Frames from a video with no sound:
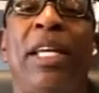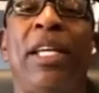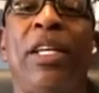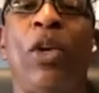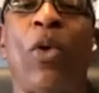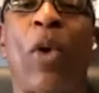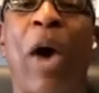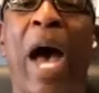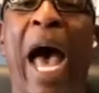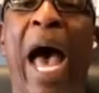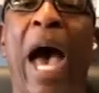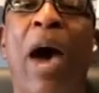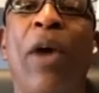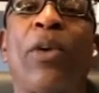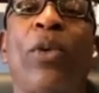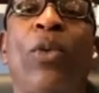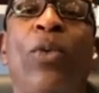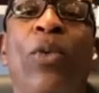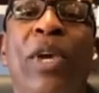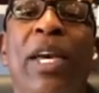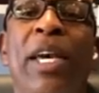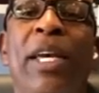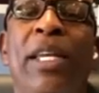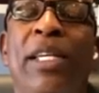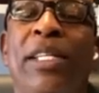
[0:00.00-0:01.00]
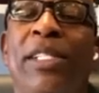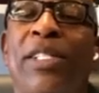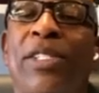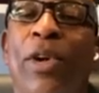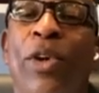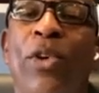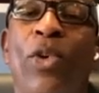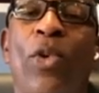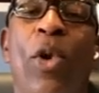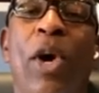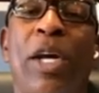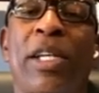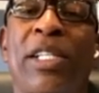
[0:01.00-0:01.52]
They know how to win. There's
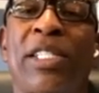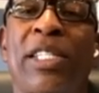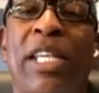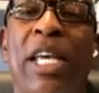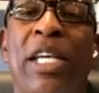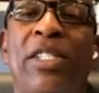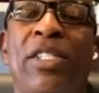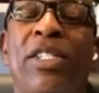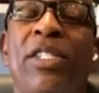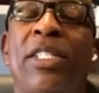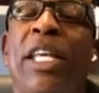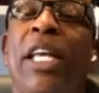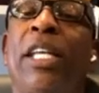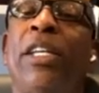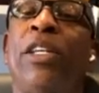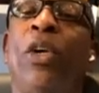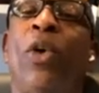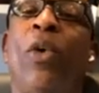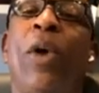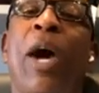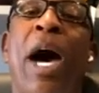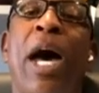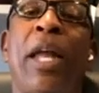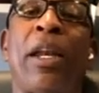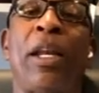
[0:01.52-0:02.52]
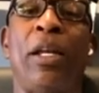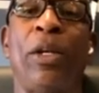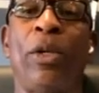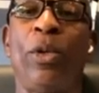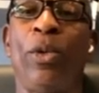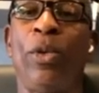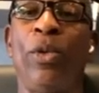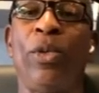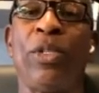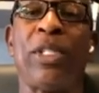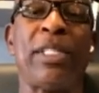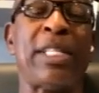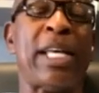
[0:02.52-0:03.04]
certain organizations that know how to
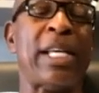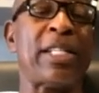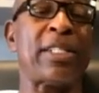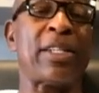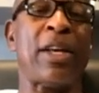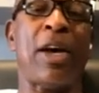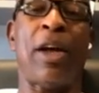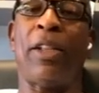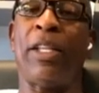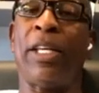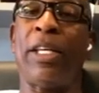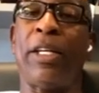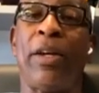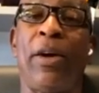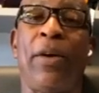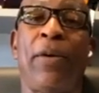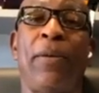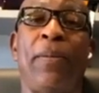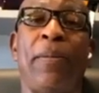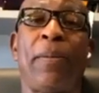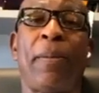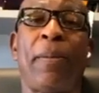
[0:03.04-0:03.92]
lose, and that's all they know.